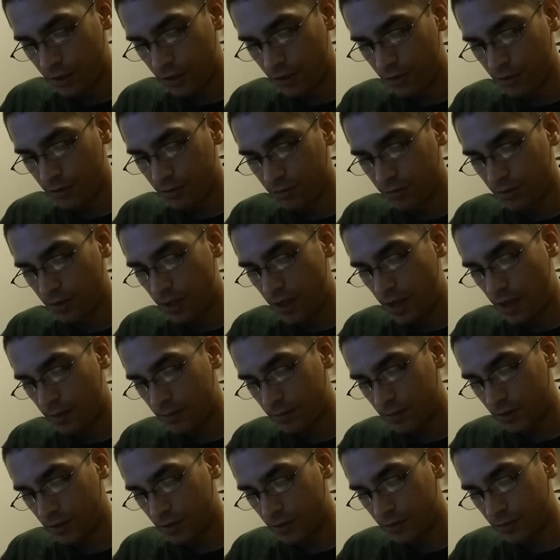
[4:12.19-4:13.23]
ewe
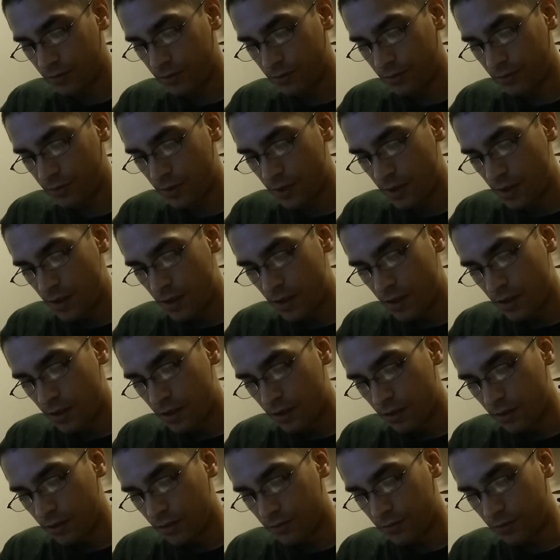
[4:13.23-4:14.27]
lambs of
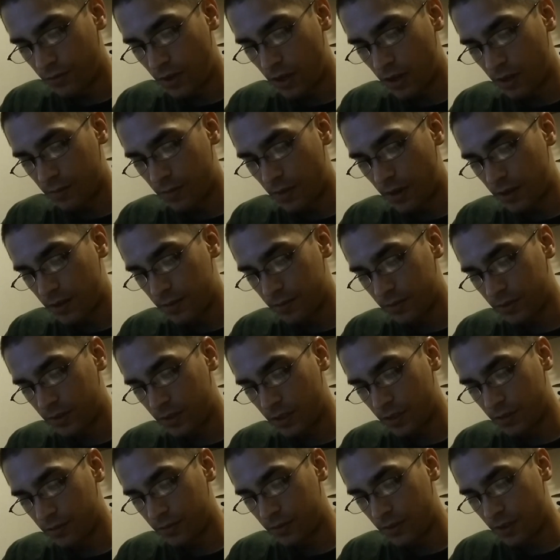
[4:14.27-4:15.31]
the flock by
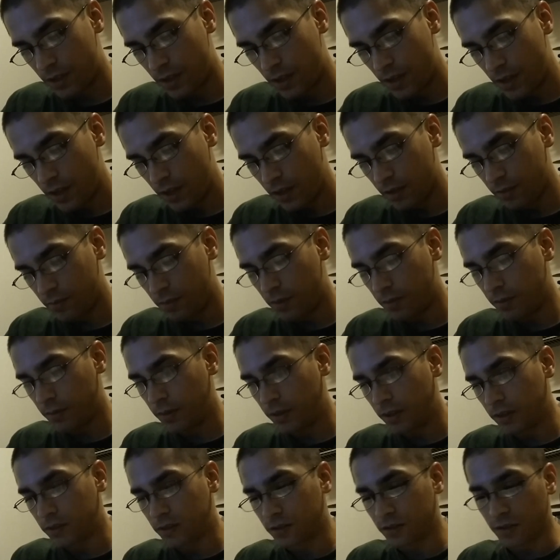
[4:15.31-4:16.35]
themselves. And
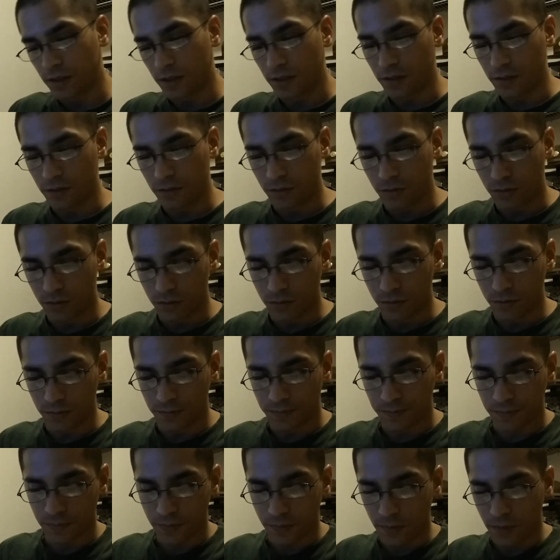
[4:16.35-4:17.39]
Abimelech said unto
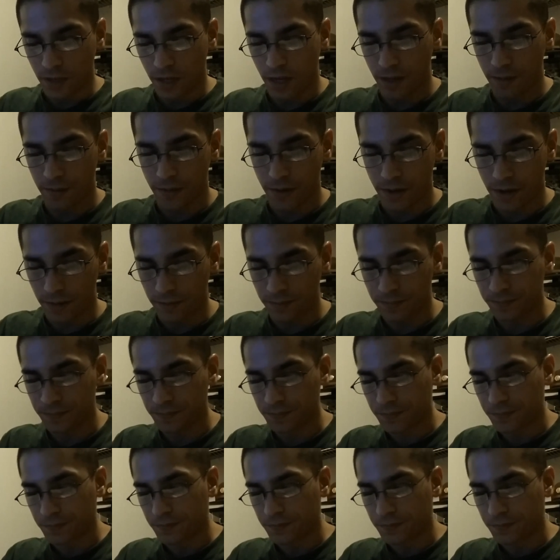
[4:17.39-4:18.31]
Abraham,